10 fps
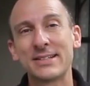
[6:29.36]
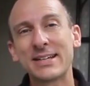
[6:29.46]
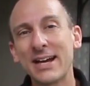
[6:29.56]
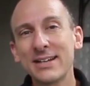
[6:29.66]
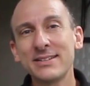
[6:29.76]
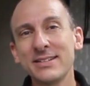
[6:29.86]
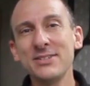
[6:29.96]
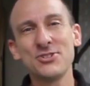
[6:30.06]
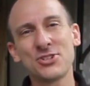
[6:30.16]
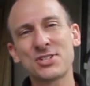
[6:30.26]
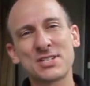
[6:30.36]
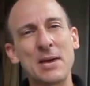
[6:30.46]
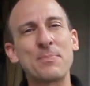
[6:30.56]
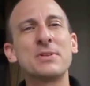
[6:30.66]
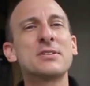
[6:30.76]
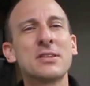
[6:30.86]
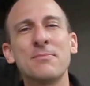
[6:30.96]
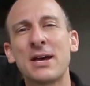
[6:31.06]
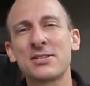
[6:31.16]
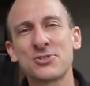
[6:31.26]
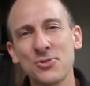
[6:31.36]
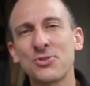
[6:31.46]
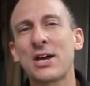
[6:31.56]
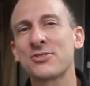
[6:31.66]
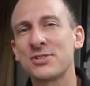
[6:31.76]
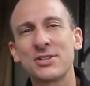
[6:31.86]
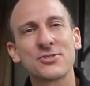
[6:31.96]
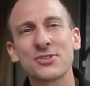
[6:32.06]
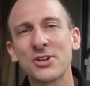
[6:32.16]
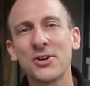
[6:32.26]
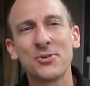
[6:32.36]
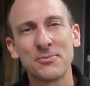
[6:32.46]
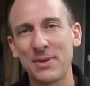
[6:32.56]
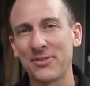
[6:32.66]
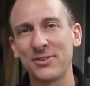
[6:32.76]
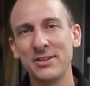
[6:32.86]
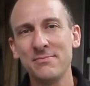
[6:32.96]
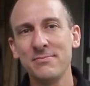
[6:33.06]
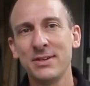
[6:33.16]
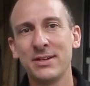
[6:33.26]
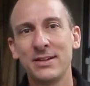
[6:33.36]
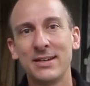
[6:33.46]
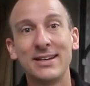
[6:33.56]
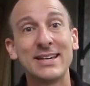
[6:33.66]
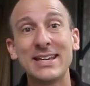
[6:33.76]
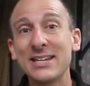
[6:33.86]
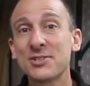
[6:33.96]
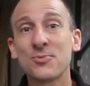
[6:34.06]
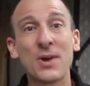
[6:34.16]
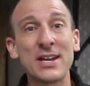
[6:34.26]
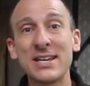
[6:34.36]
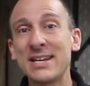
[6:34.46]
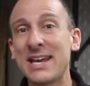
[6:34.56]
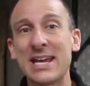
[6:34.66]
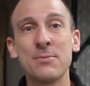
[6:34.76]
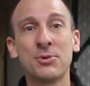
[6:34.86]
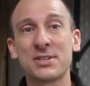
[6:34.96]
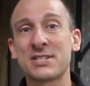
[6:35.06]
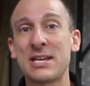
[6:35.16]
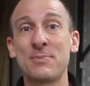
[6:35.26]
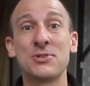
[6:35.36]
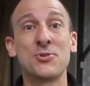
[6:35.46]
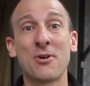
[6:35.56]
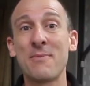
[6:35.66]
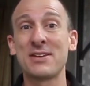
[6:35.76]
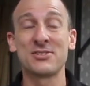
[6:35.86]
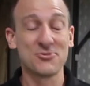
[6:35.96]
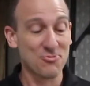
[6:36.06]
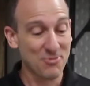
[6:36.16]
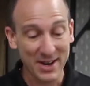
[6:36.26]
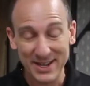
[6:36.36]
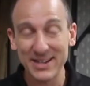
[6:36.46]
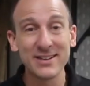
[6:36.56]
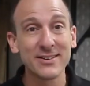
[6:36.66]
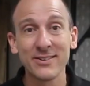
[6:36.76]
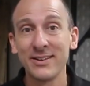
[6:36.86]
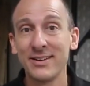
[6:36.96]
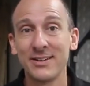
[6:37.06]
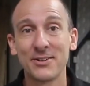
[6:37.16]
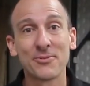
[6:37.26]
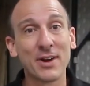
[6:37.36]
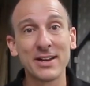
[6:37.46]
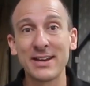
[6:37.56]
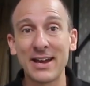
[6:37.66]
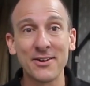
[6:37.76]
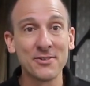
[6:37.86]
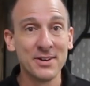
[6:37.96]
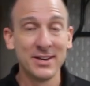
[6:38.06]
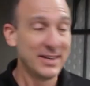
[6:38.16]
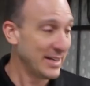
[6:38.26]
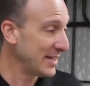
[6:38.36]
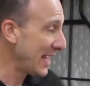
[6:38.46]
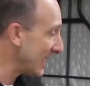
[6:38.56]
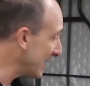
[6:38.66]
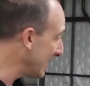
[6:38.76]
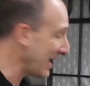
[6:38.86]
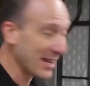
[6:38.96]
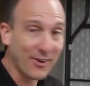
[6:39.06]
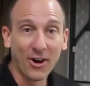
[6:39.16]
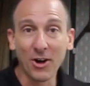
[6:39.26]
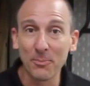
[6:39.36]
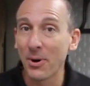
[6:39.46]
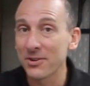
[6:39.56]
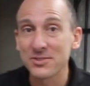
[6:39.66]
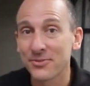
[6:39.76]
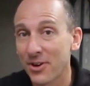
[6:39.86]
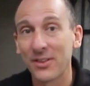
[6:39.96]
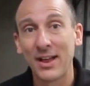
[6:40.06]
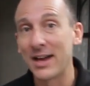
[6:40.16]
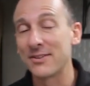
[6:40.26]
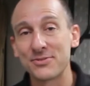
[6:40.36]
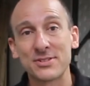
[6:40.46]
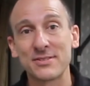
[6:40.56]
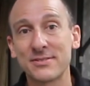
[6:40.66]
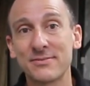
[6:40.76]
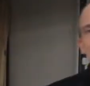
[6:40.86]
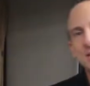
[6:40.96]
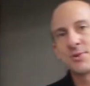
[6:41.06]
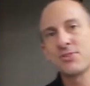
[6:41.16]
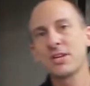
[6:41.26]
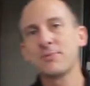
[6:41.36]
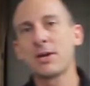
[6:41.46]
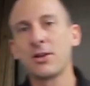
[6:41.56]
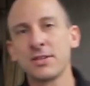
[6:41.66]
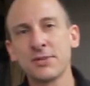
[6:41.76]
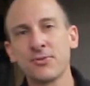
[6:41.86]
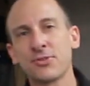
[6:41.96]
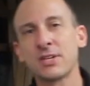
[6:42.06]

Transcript: God didn't just step into the mess 2,000 years ago in Bethlehem. He is ready and able to step into our messes right here, right now, in any and all parts of our lives. As we think about all the different